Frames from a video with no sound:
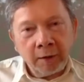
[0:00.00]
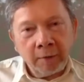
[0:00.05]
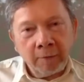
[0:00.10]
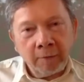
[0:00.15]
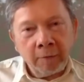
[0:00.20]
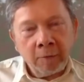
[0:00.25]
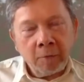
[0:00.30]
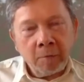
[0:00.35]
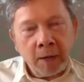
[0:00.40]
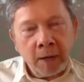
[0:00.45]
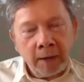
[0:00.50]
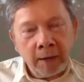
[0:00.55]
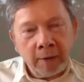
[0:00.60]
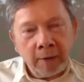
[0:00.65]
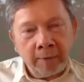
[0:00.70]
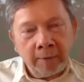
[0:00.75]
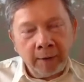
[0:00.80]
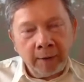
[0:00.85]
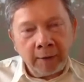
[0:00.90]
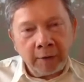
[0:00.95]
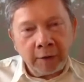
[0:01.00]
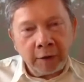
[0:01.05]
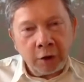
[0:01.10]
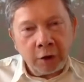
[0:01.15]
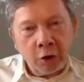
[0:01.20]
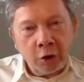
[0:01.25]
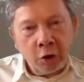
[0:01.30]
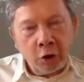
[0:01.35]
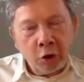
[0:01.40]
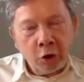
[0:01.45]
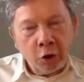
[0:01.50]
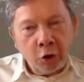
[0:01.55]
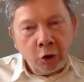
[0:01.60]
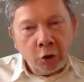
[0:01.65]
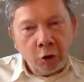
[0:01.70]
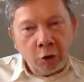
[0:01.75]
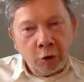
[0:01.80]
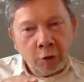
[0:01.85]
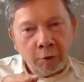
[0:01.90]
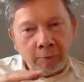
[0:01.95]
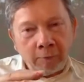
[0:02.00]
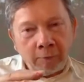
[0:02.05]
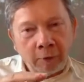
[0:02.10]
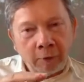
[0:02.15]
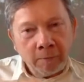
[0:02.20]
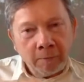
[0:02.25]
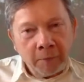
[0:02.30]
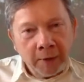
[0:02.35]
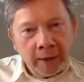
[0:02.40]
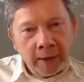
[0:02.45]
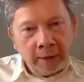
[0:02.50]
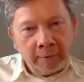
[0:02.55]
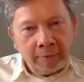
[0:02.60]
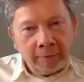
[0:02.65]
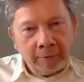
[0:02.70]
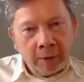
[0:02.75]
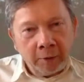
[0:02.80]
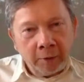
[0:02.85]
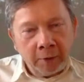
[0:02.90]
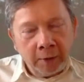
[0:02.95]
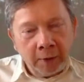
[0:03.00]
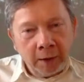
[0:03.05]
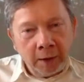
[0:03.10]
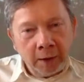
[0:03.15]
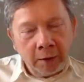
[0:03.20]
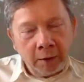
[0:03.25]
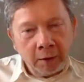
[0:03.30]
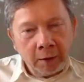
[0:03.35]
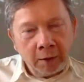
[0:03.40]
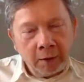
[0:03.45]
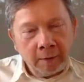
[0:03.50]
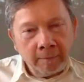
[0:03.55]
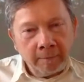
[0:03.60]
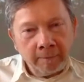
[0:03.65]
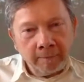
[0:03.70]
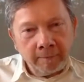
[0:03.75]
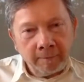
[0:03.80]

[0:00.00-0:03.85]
If you manifest from that foundation,